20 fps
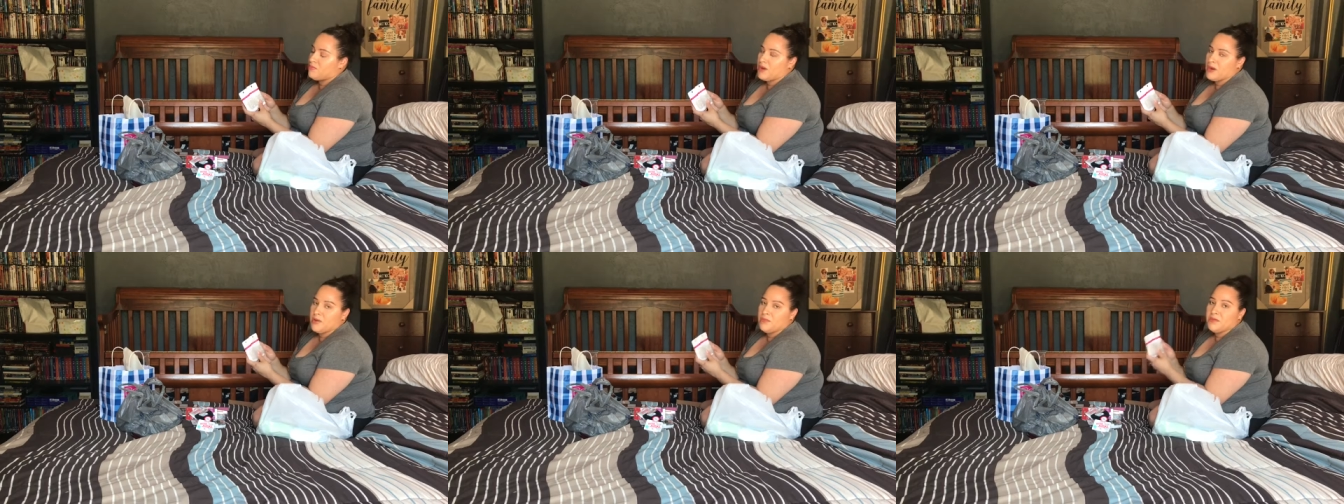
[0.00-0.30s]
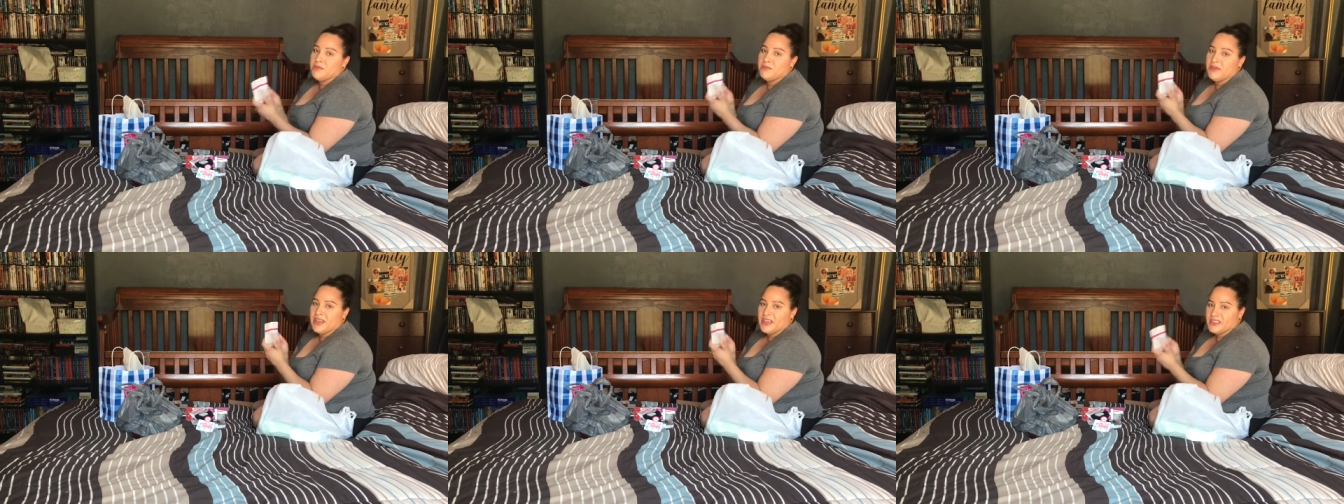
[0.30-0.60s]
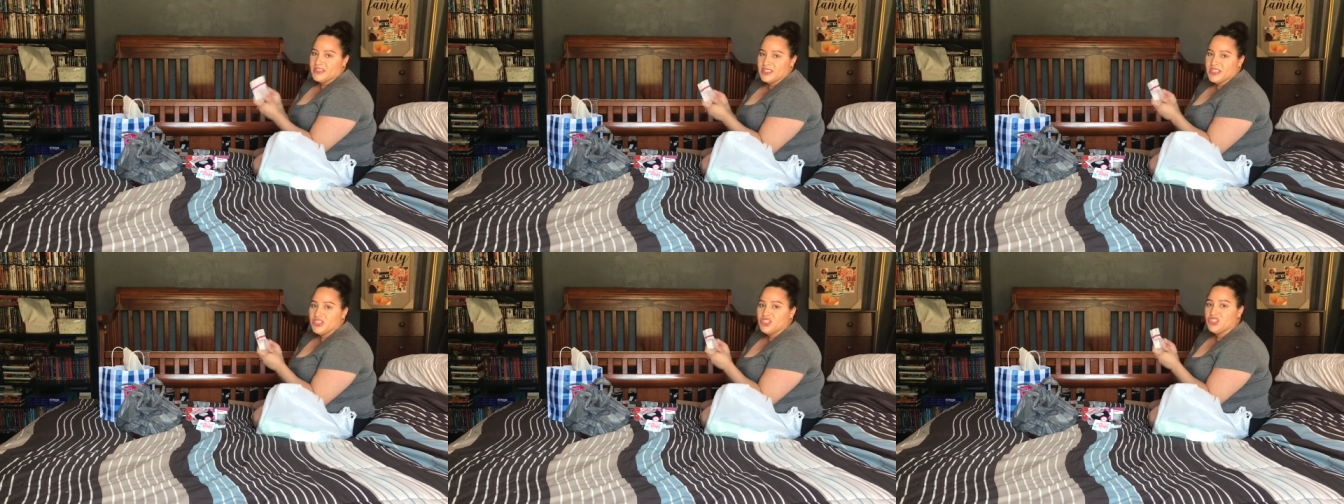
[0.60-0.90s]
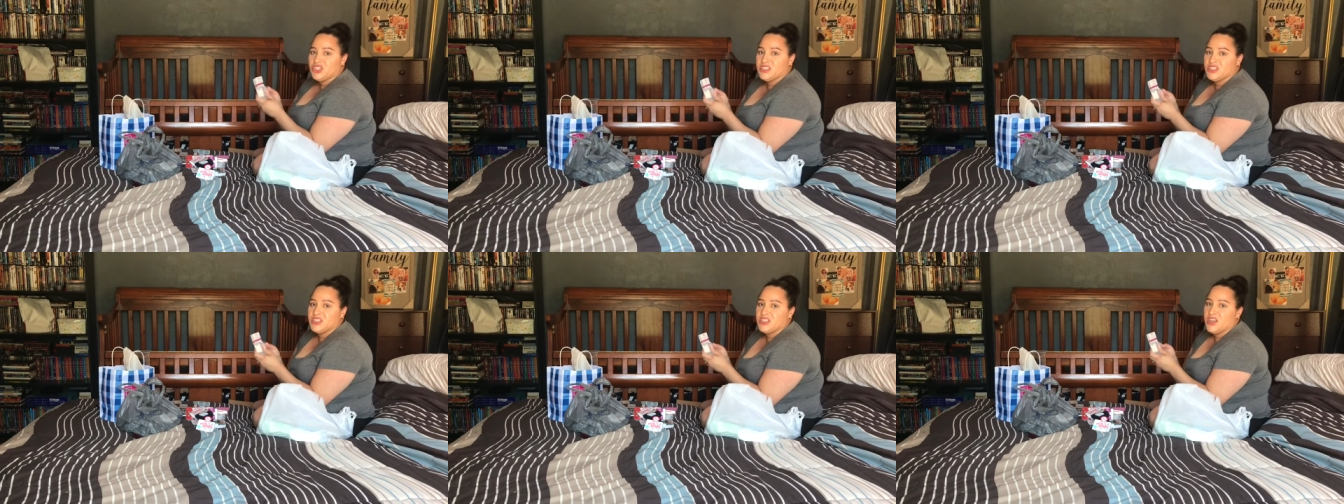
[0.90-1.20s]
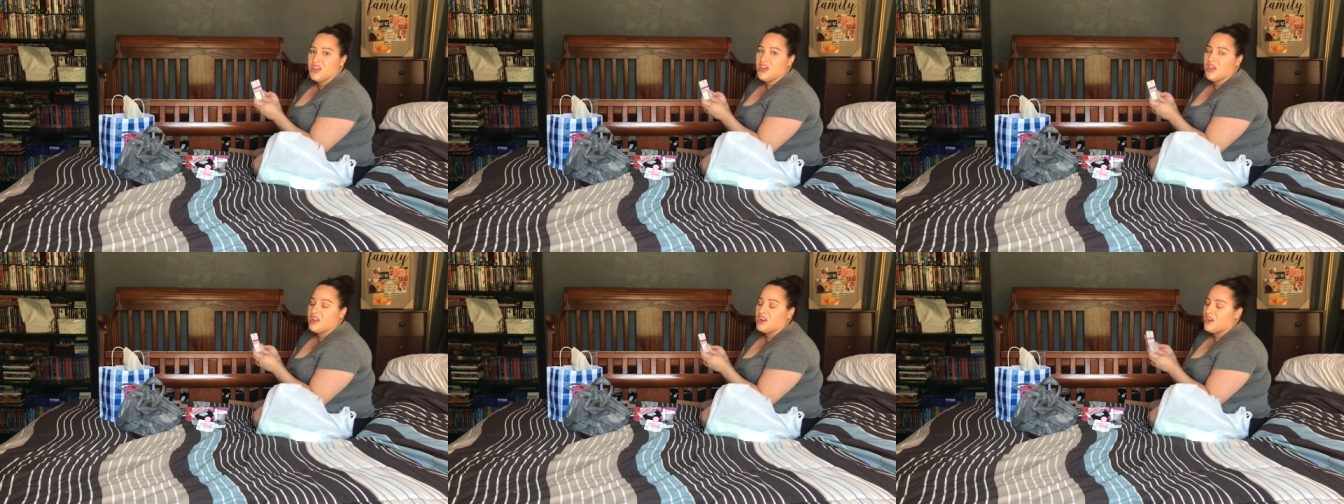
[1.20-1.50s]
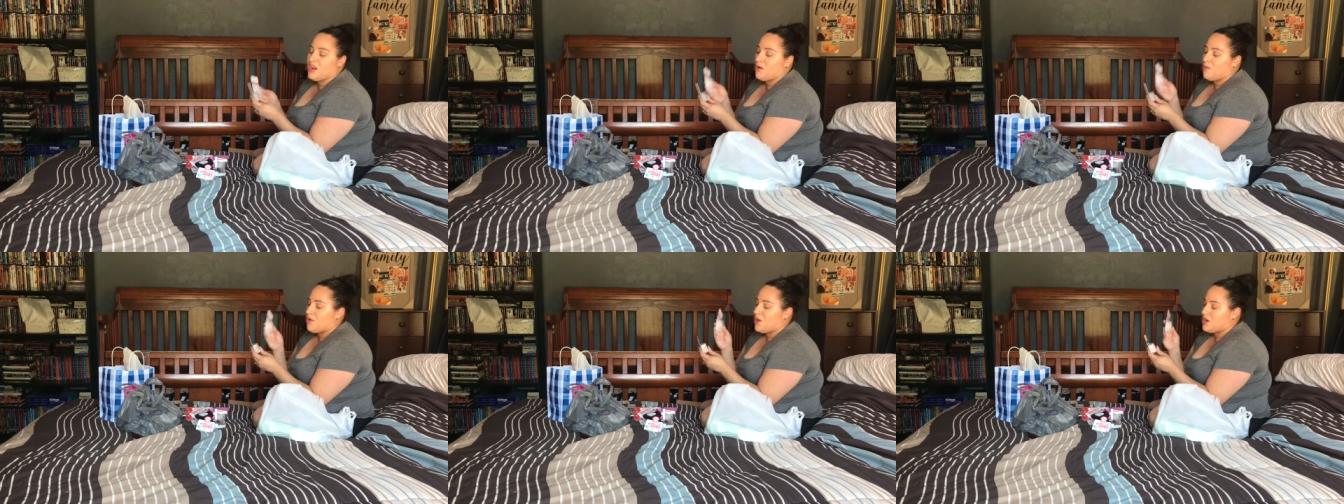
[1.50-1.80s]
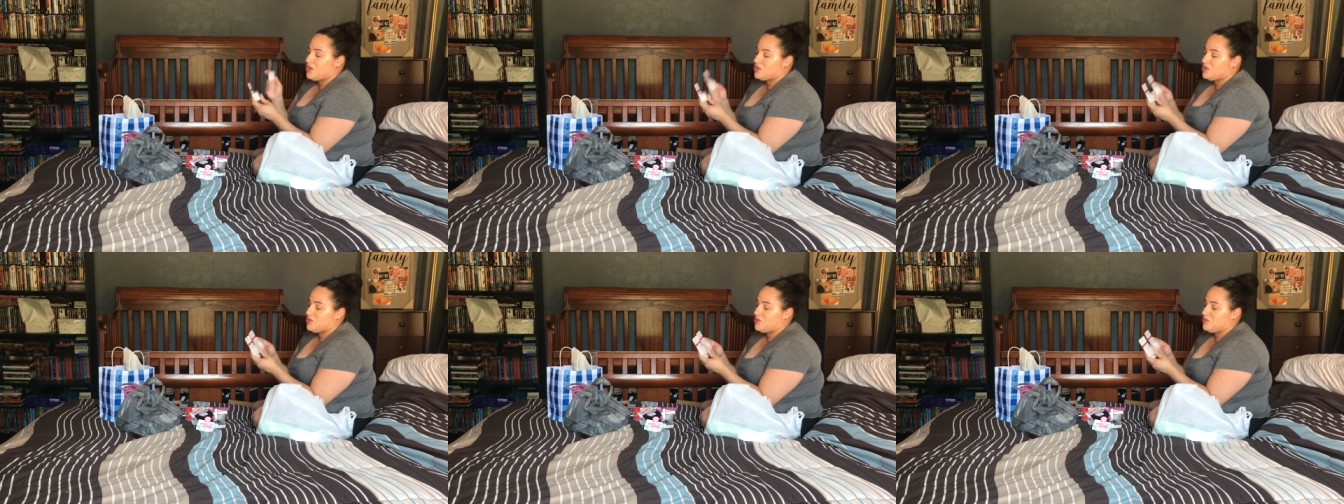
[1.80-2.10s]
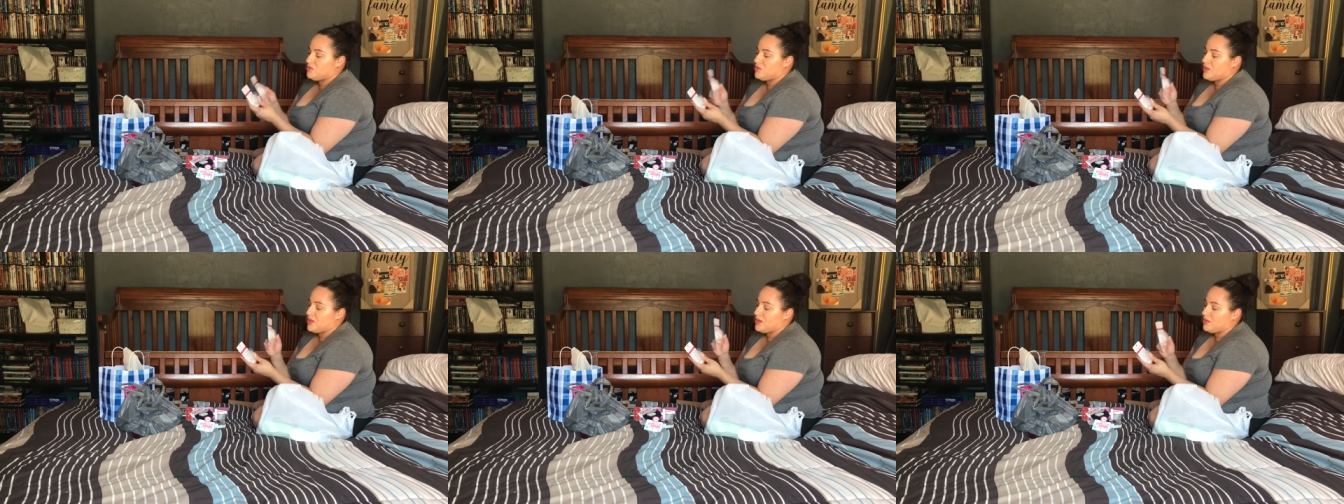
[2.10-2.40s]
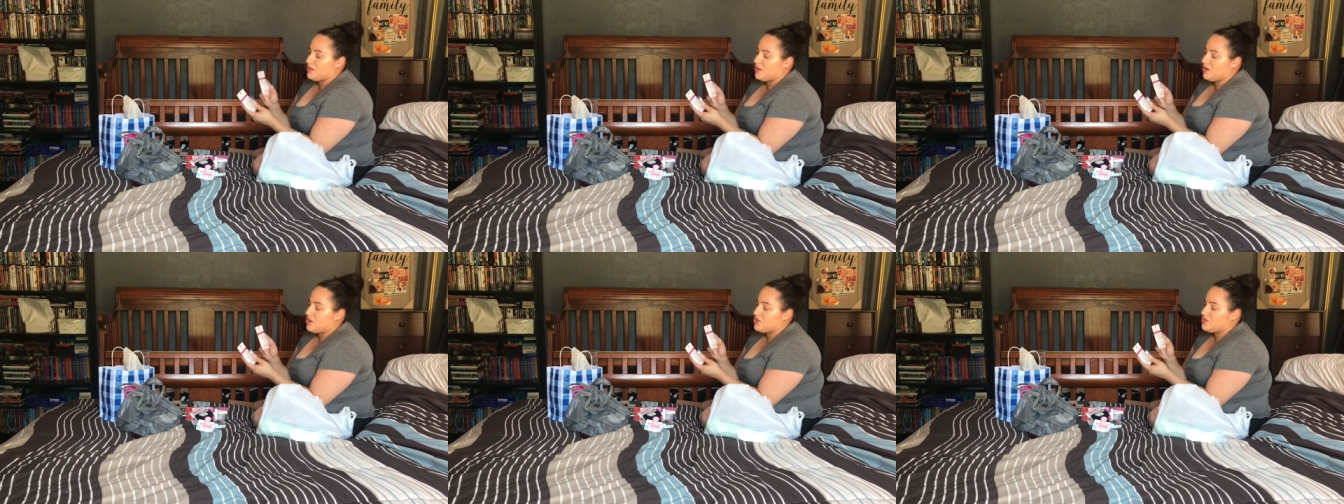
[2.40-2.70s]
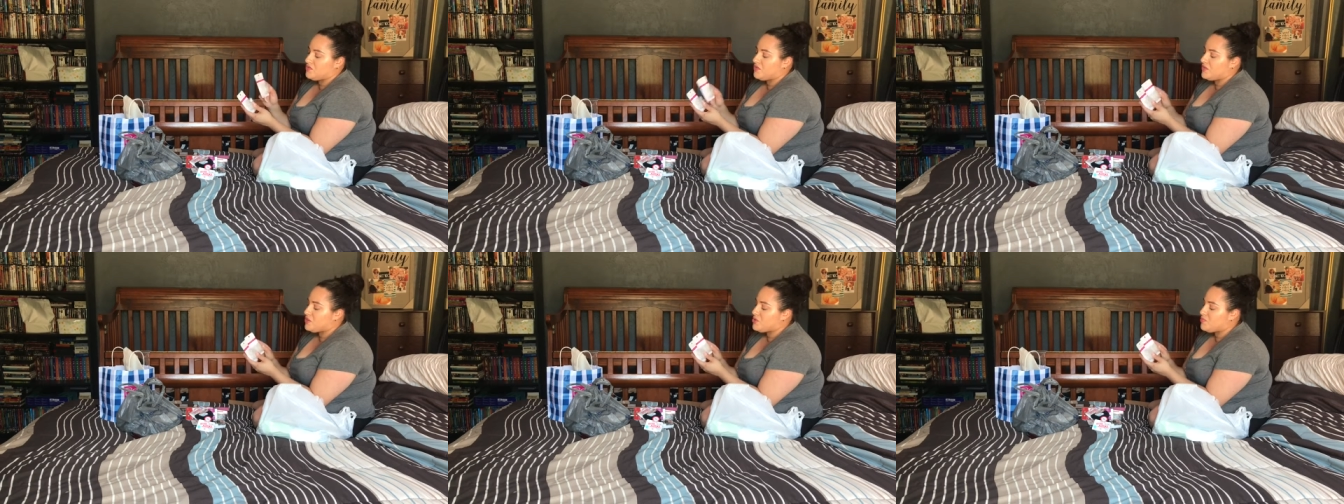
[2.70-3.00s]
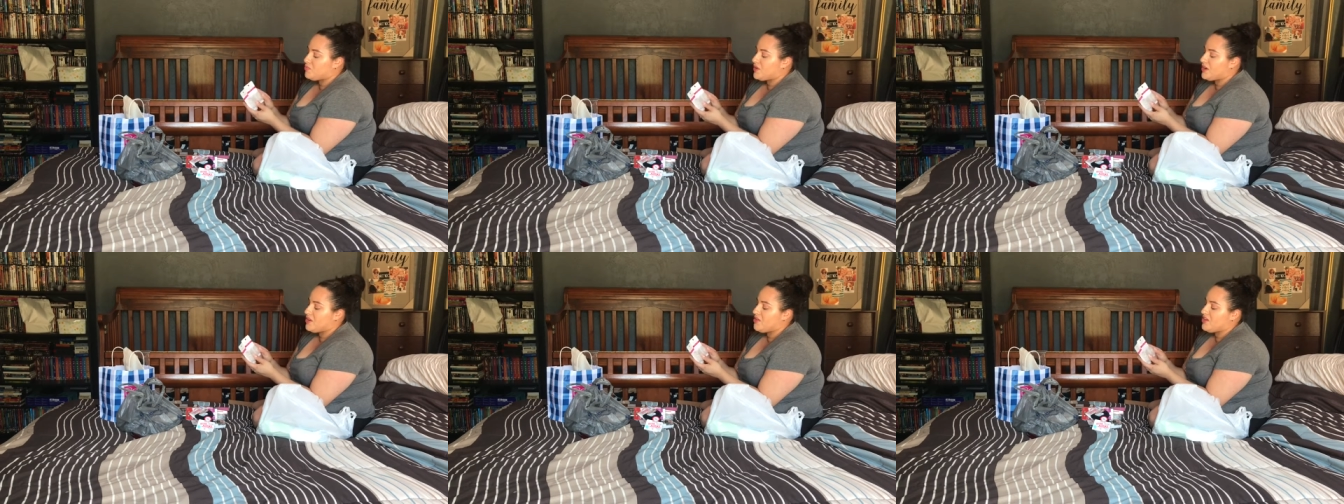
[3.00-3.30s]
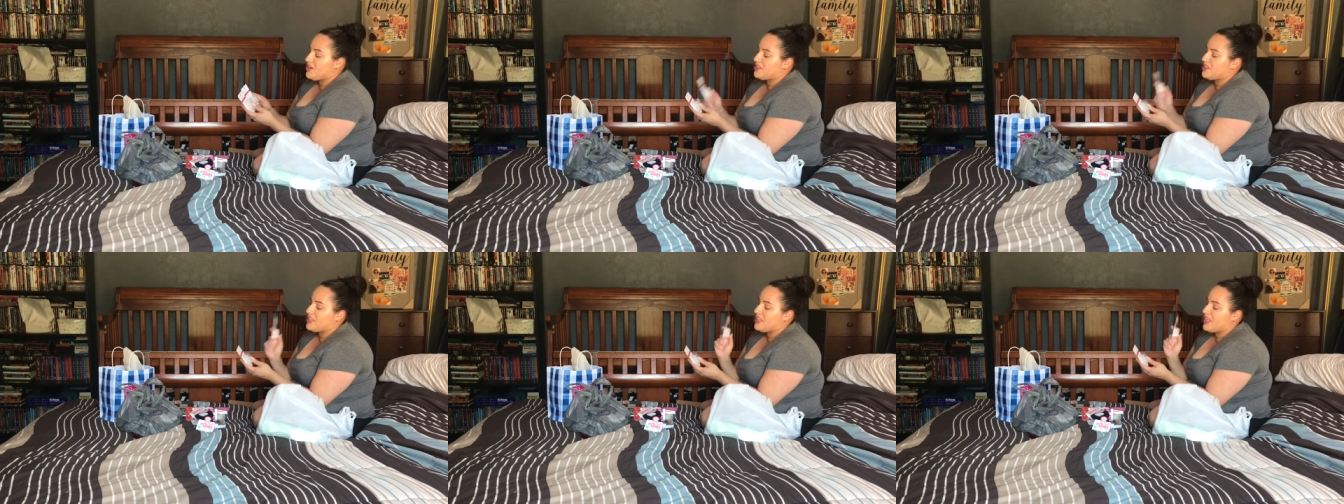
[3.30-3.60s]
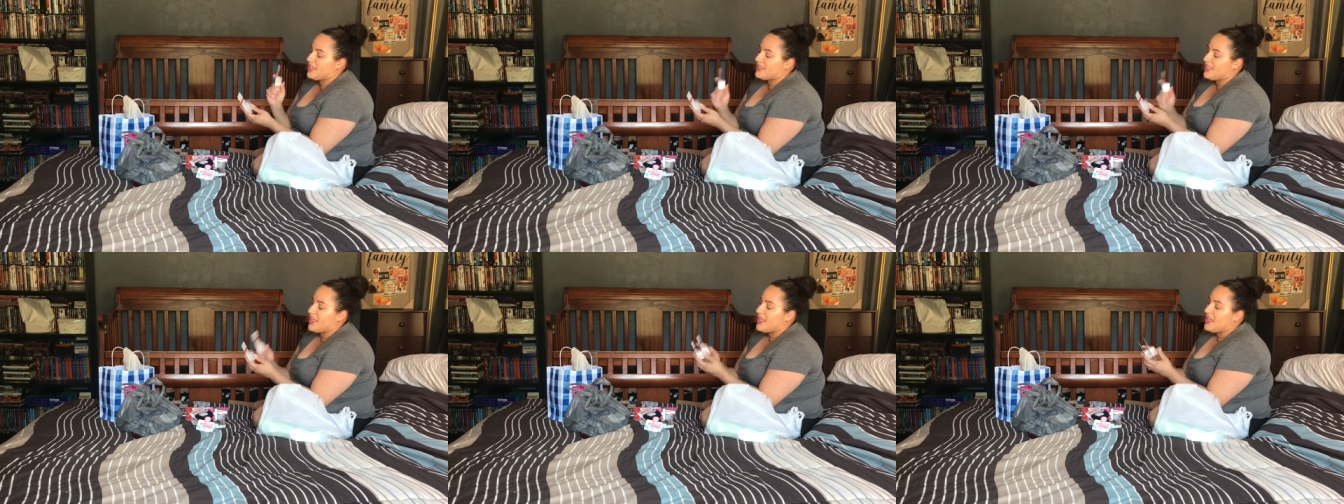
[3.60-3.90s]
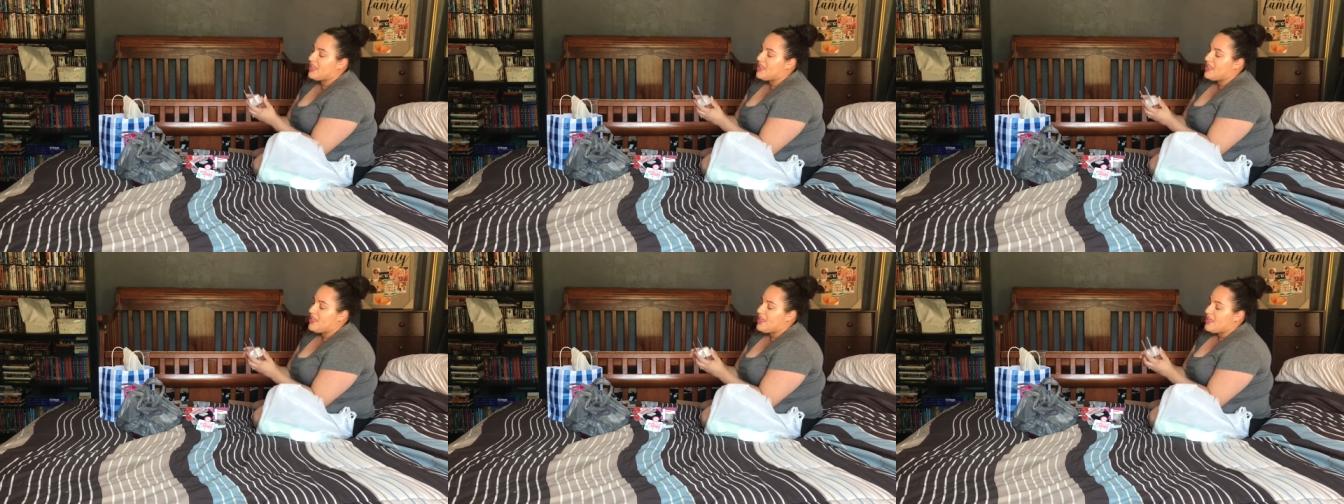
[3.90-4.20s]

when I put my extensions on and I want to do like a large fish braid or anything like that.